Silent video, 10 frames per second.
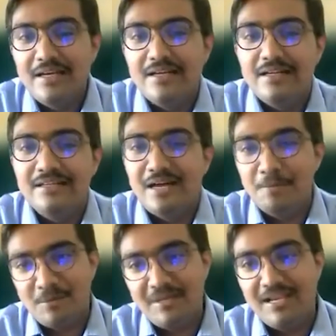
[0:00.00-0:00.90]
the
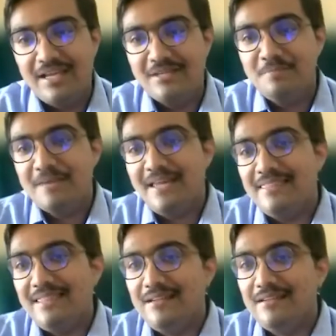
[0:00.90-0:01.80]
upcoming lineup,
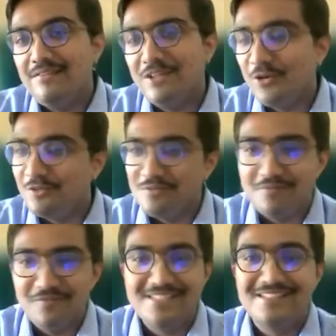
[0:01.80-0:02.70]
and then without
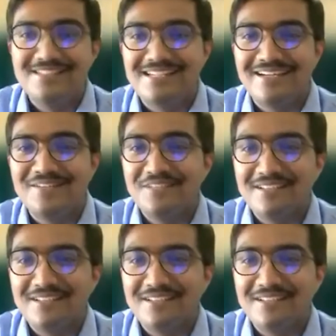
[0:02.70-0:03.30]
wasting a second,